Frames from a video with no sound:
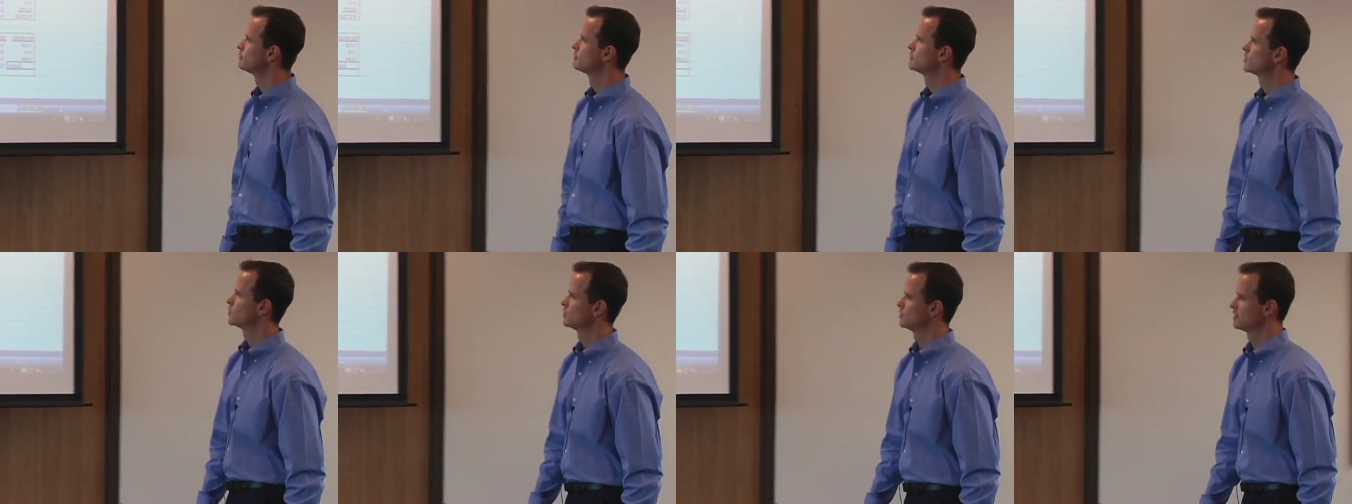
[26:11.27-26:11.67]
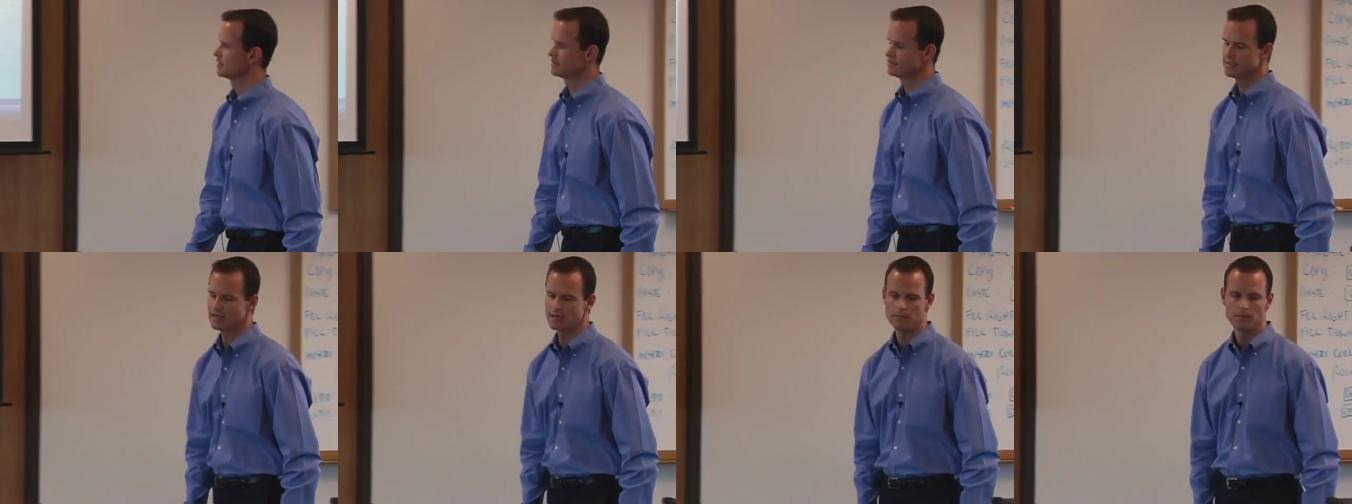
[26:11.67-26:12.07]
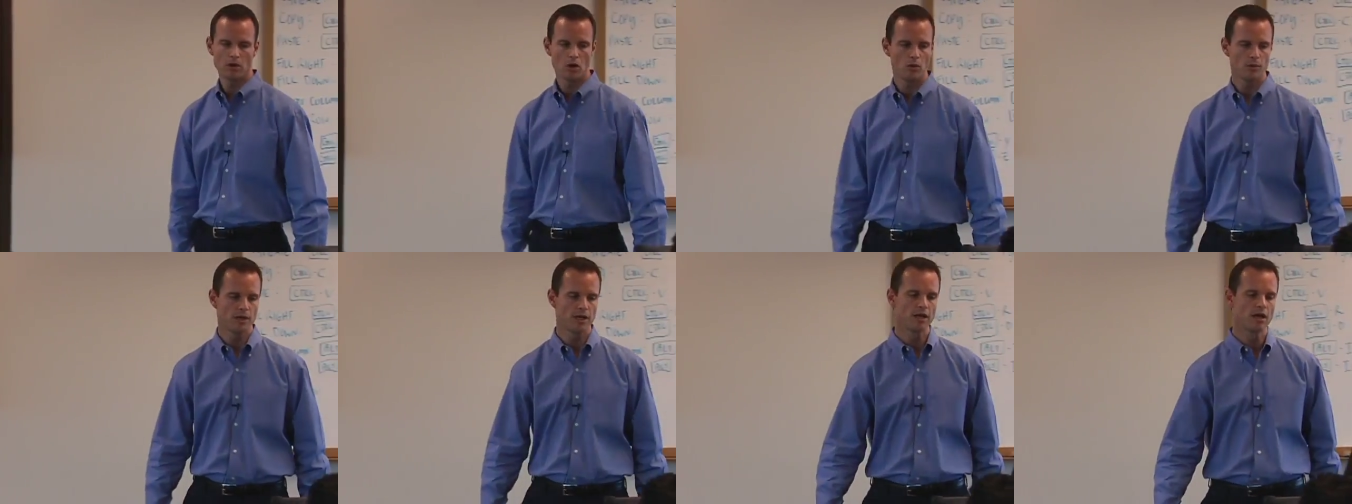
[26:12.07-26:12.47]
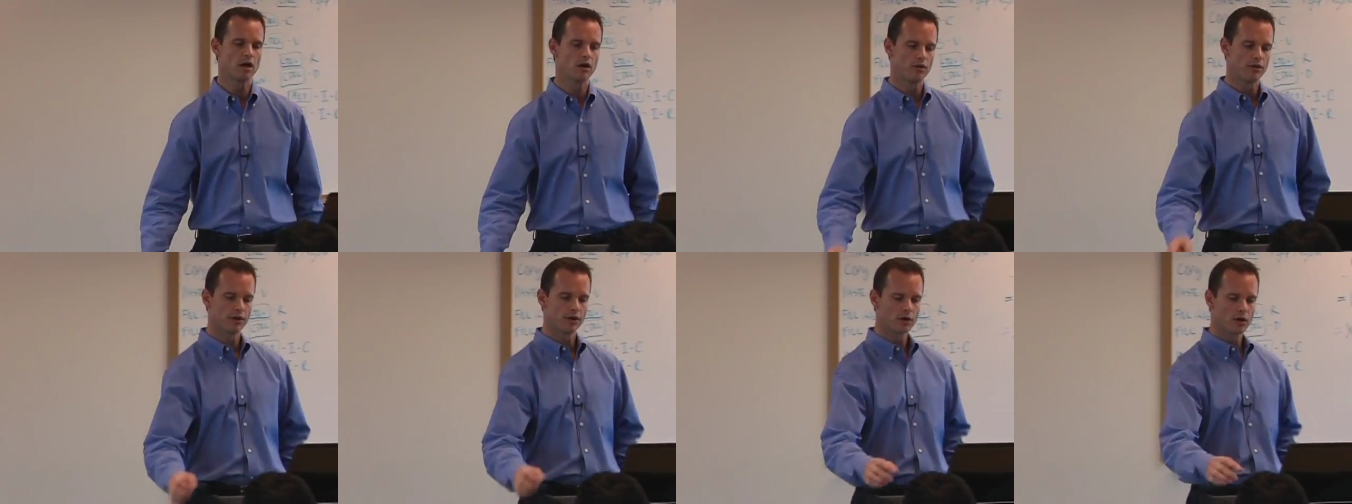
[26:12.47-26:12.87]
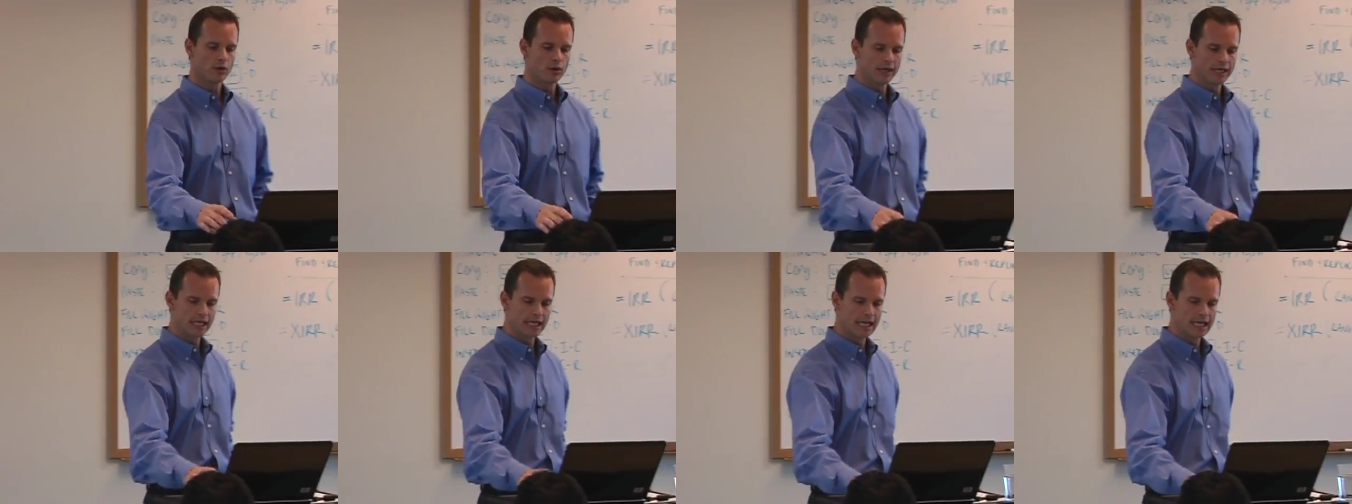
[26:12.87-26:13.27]
So as I said a moment ago, they're
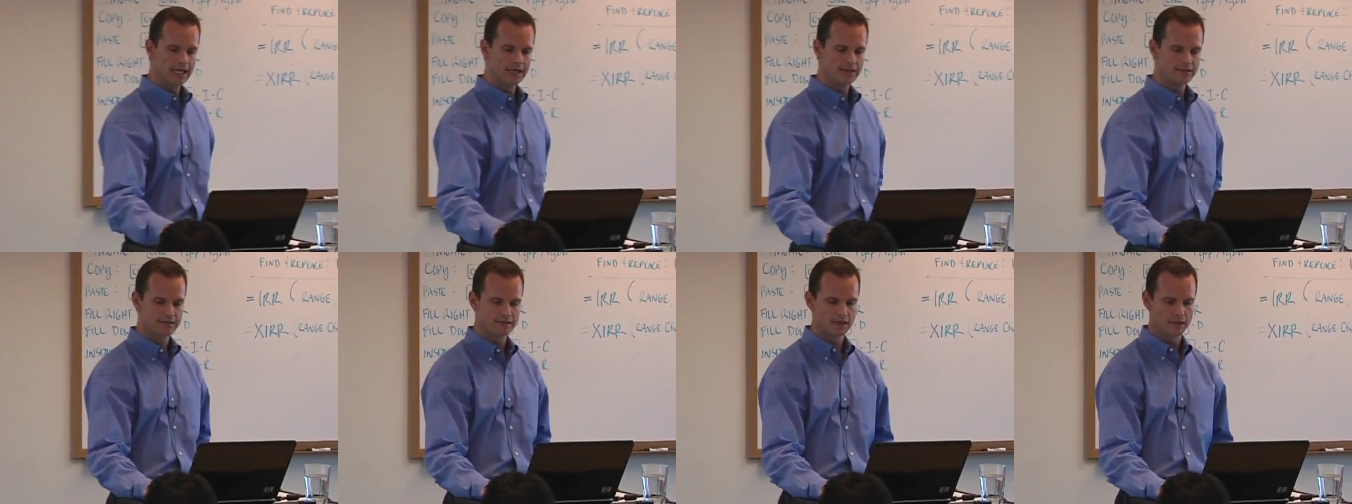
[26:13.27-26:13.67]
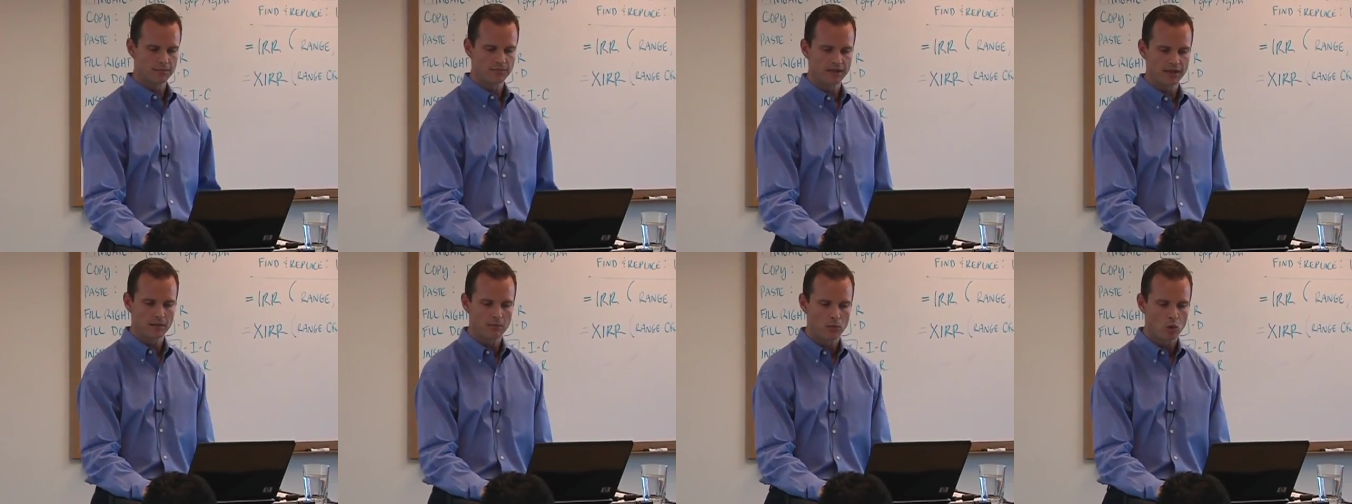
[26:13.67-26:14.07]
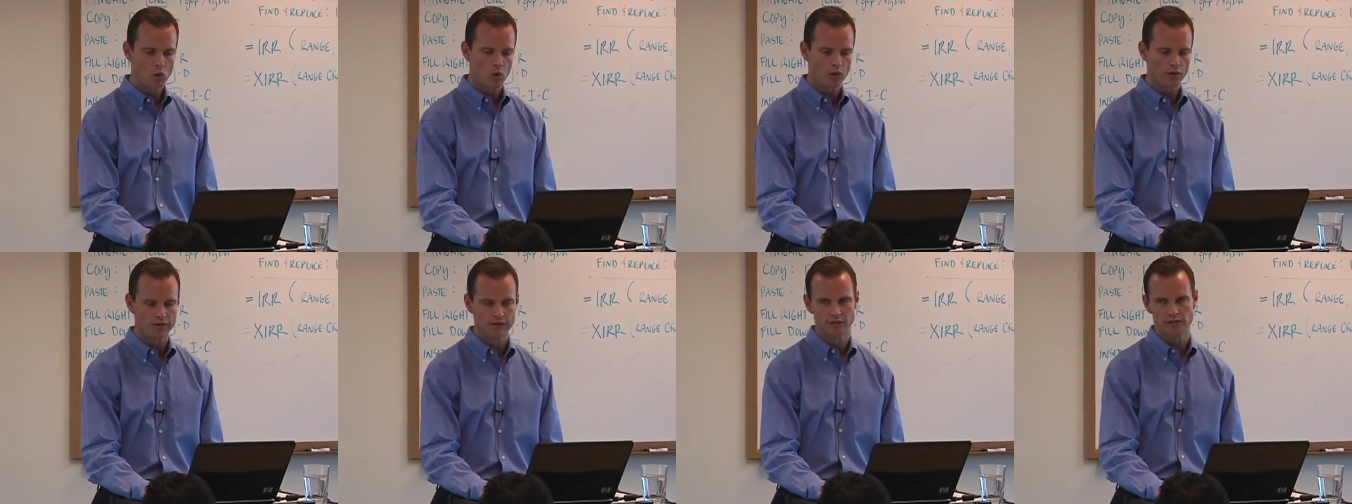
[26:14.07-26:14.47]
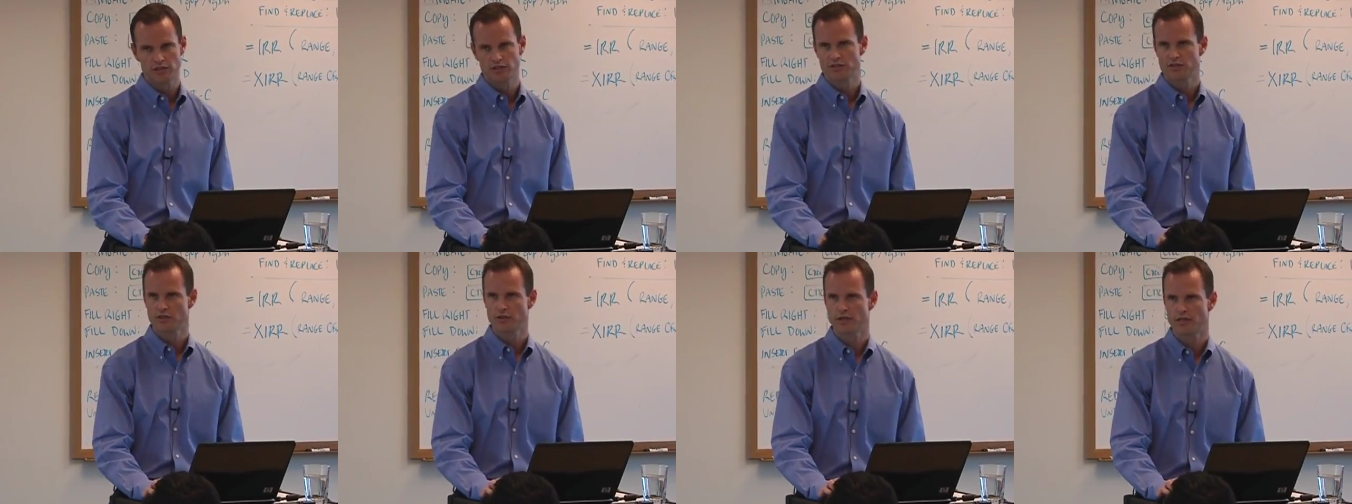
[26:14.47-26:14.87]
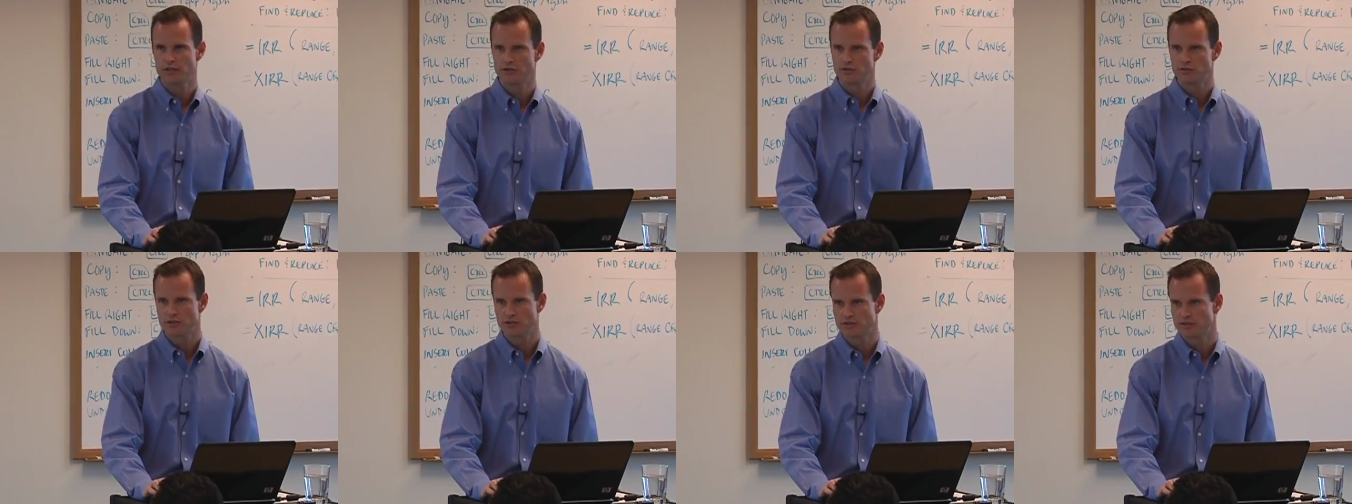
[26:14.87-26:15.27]
going to get something more than just their
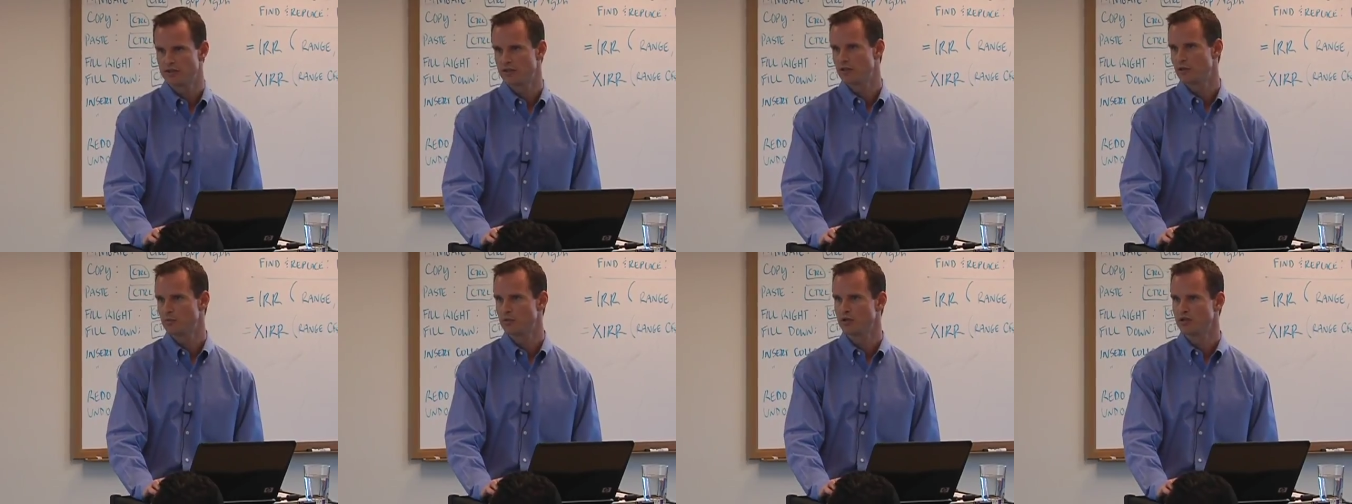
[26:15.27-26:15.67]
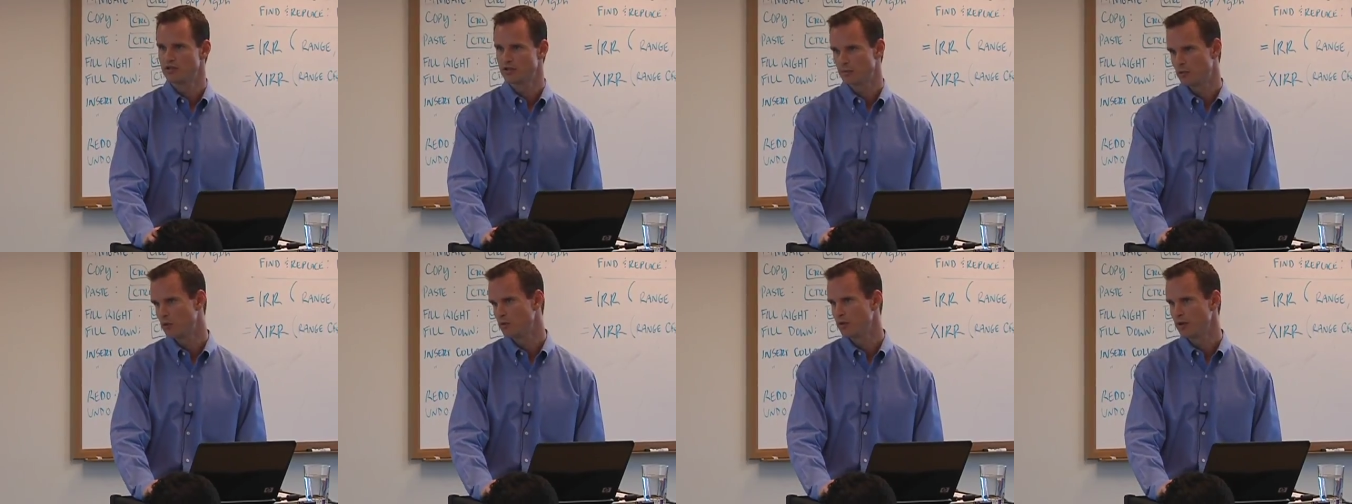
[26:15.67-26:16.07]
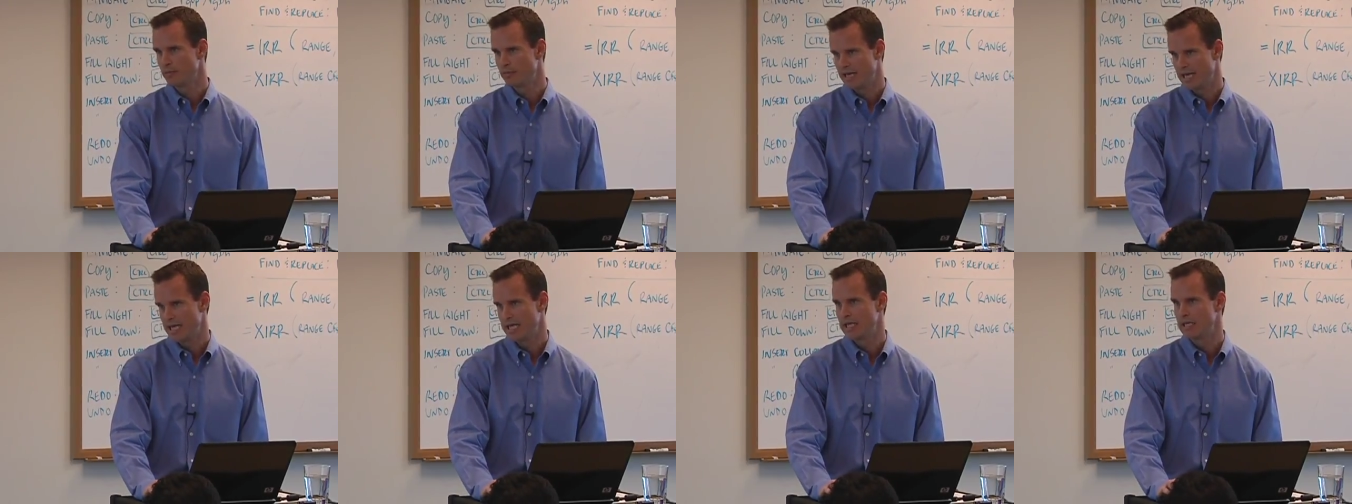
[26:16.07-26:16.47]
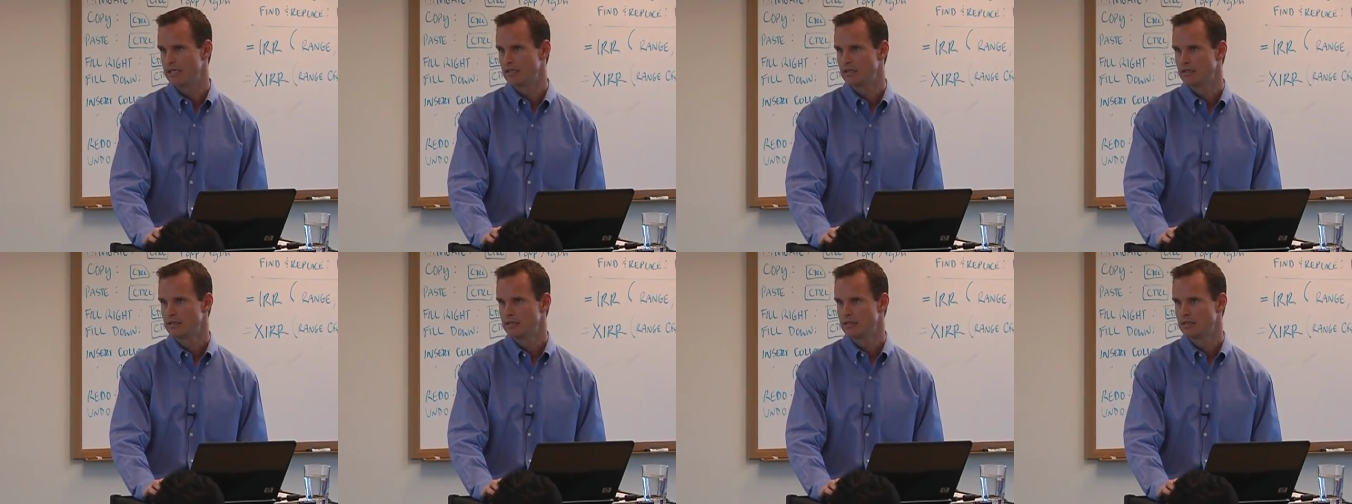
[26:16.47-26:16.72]
interest and their principal repaid.